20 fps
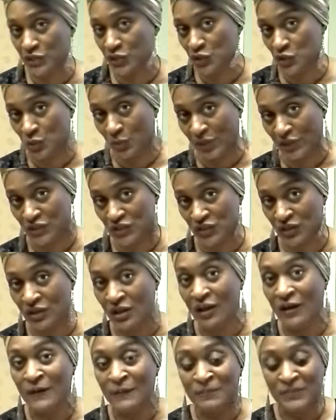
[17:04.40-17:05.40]
situation.
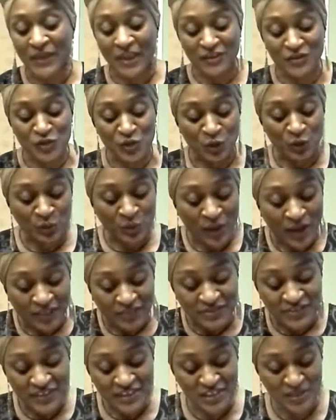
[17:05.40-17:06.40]
And so,
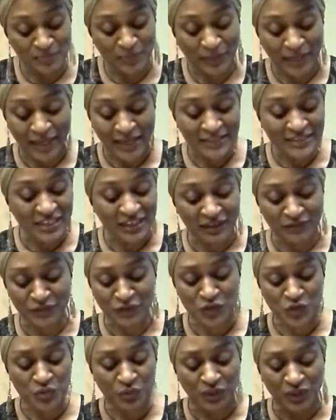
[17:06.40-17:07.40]
this planting of
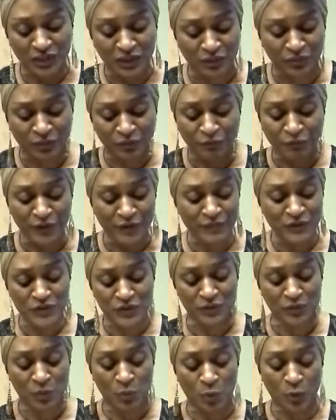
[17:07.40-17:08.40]
the tree near the
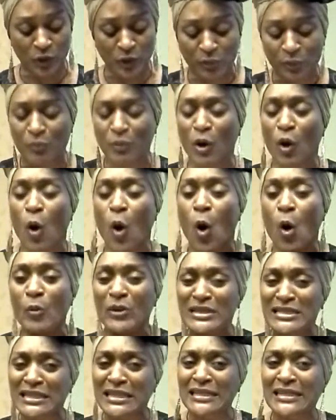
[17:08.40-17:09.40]
rivers of the water, when we're
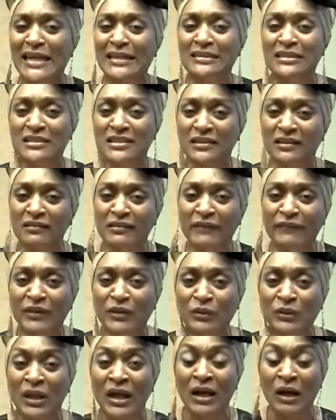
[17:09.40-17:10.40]
always connected to the
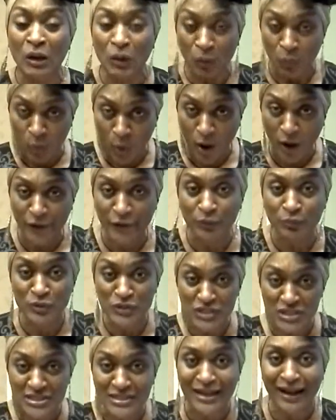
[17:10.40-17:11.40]
living water,
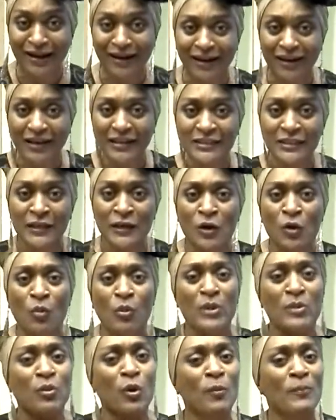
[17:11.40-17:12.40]
which is God,
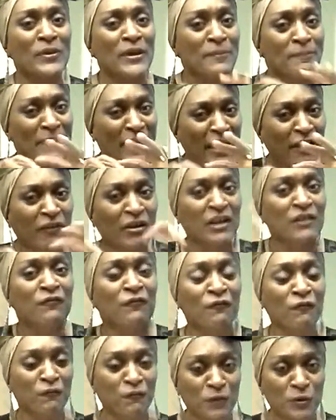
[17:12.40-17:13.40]
we will be bearing
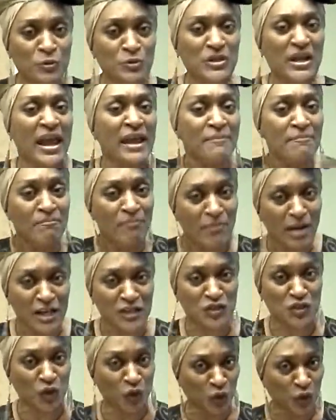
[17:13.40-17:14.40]
fruit and
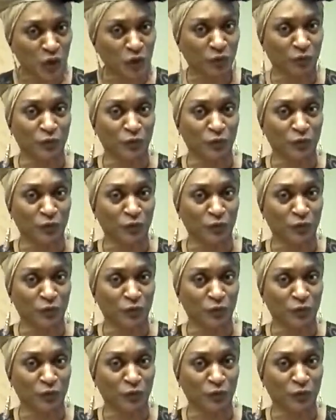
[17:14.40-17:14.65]
much good